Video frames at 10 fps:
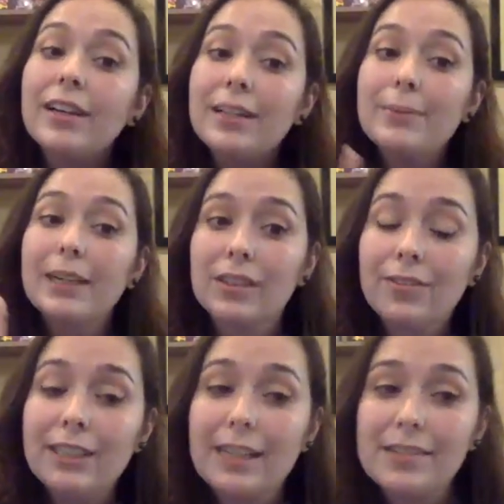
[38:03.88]
funny because if
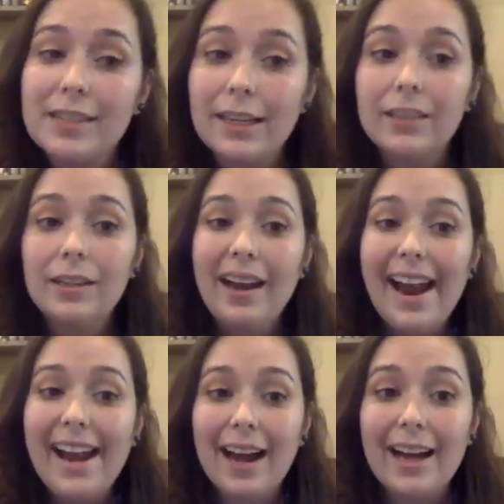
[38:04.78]
he does that
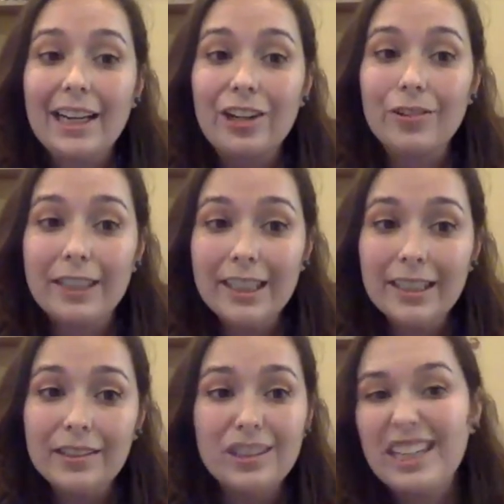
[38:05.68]
and I
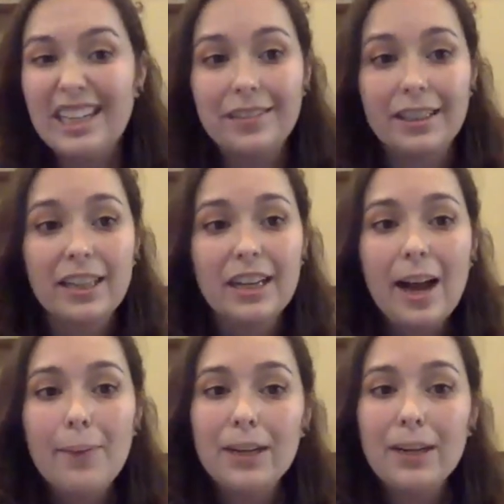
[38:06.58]
agree, easy.
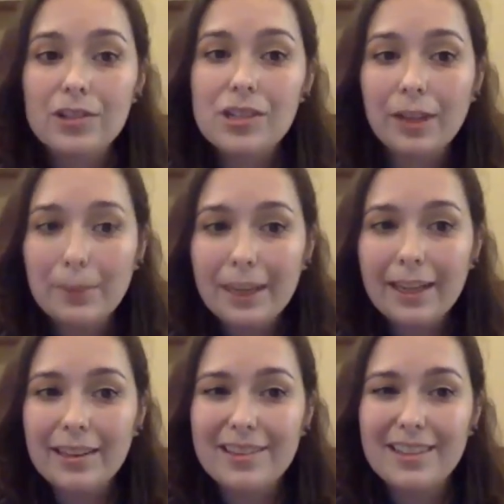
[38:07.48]
But if there's something in my
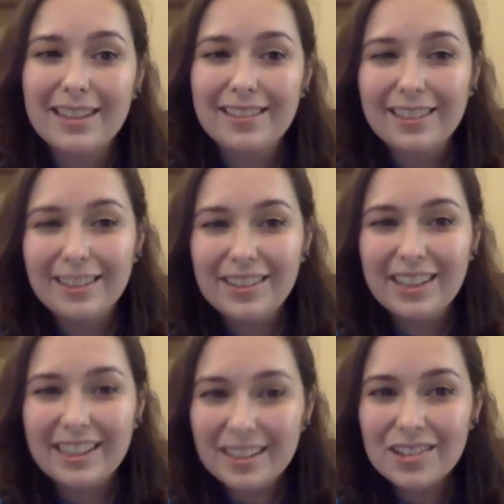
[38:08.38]
gut that says, you know what,
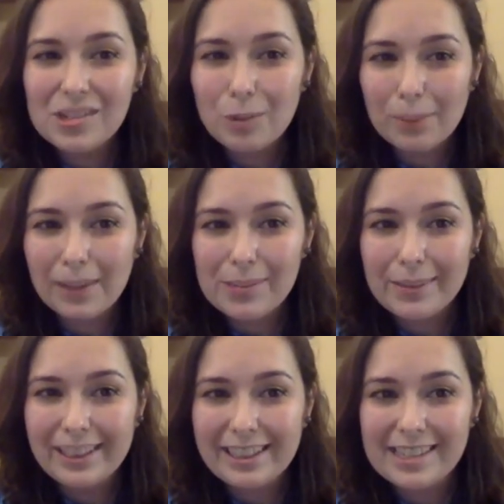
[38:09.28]
I think there's more
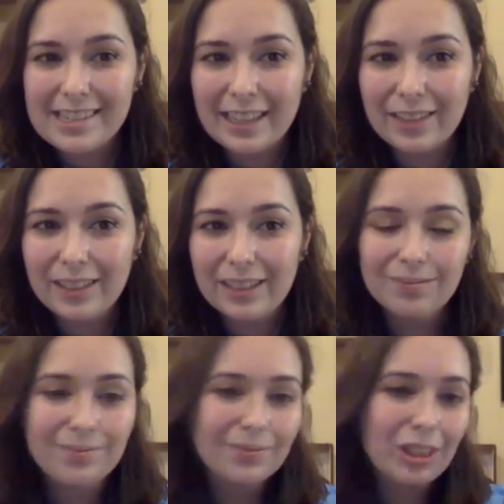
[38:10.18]
possibility in the second one,
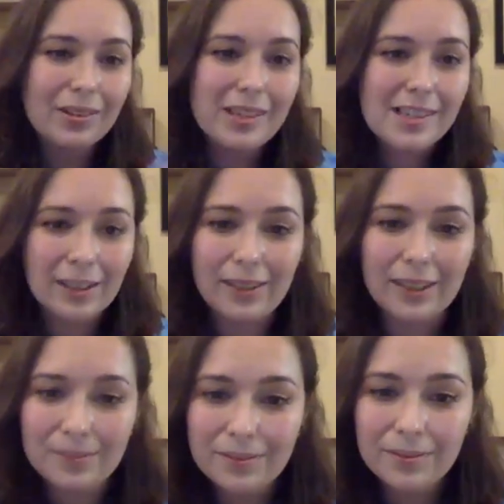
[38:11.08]
go with the second one.
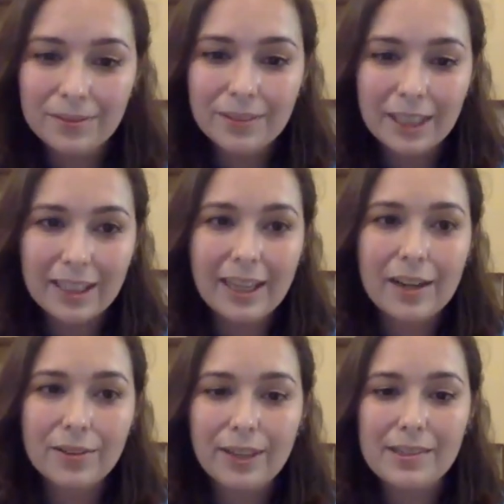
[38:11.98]

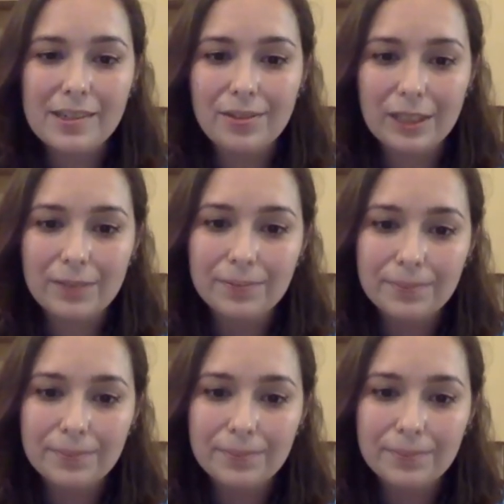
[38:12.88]
Clarifies it for you.